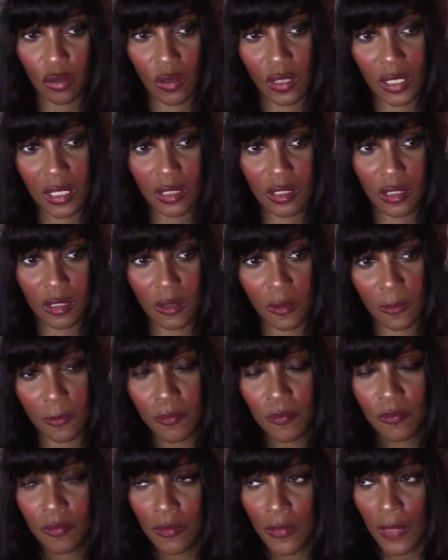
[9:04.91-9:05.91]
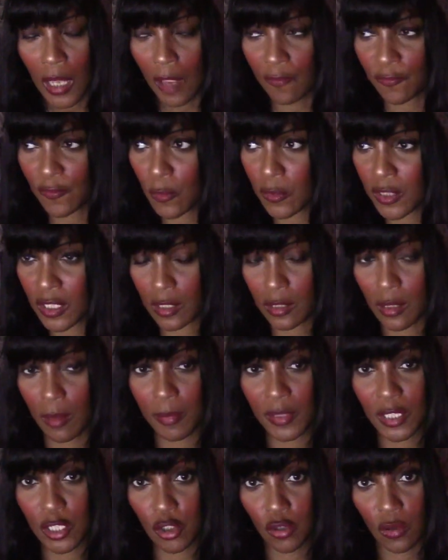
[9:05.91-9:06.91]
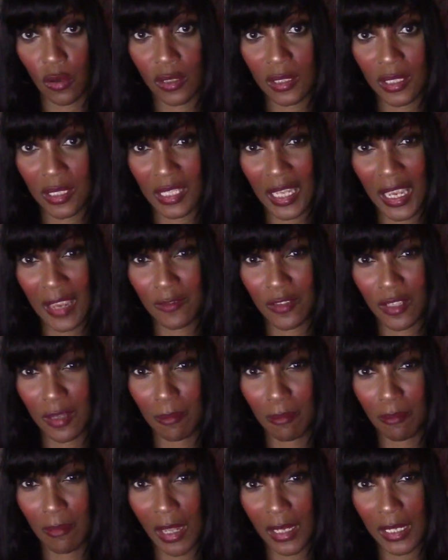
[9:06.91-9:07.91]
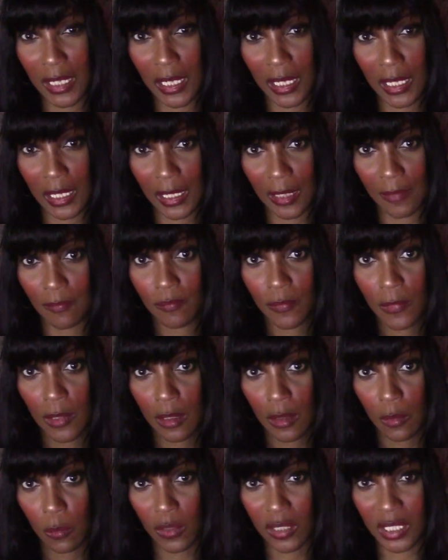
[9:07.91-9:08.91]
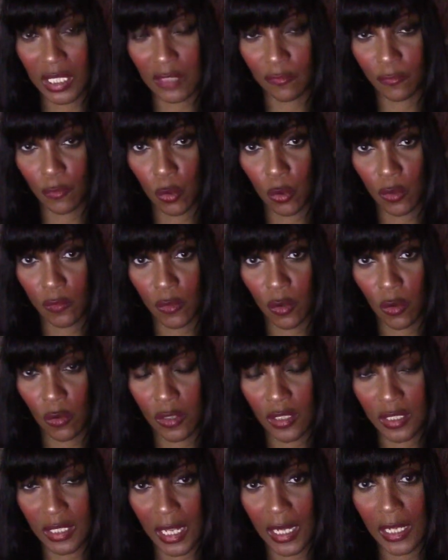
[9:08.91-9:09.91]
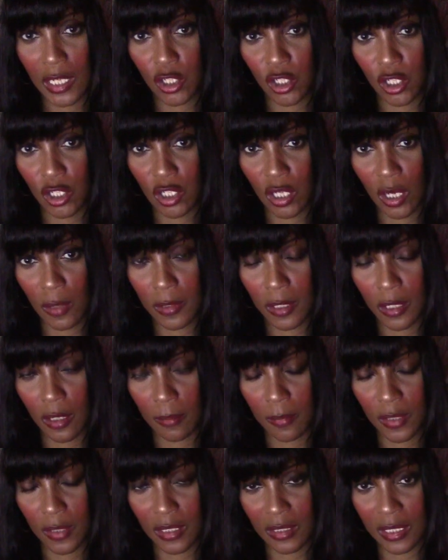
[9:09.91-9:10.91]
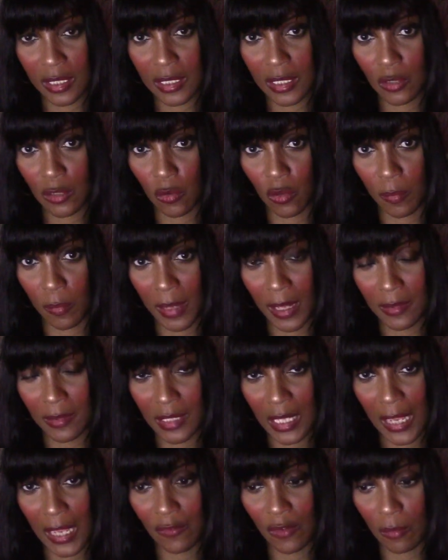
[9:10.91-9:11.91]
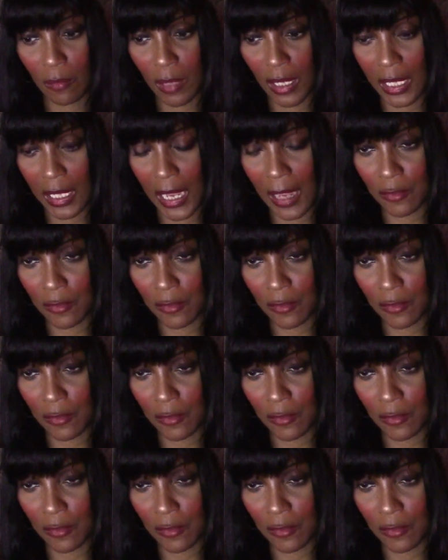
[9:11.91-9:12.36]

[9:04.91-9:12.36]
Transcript: trying to, I feel that somebody's trying to save some money here with this Four of Coins energy showing up because this is all about saving money.